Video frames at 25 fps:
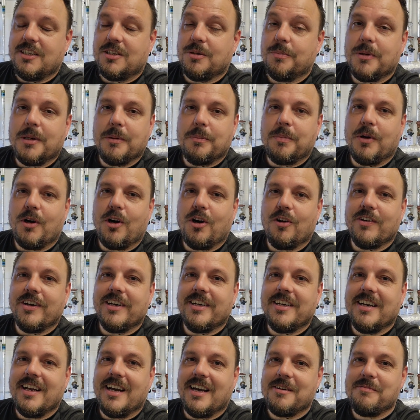it's a bit
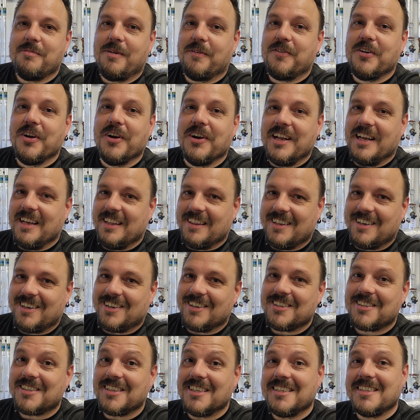boring and we've done it
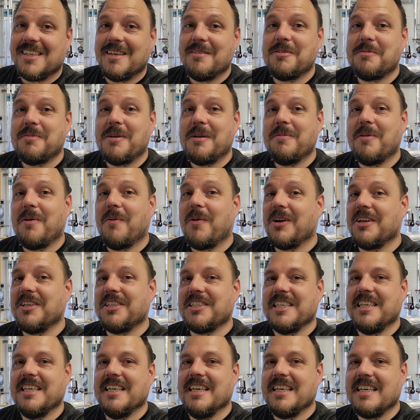lots. It seems people want
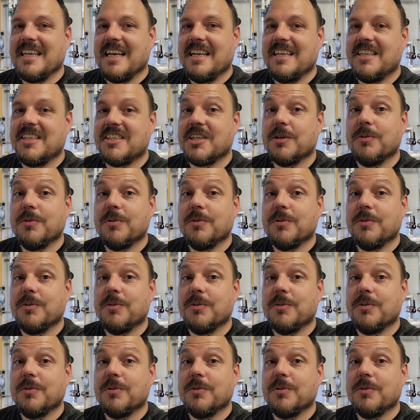to see it again.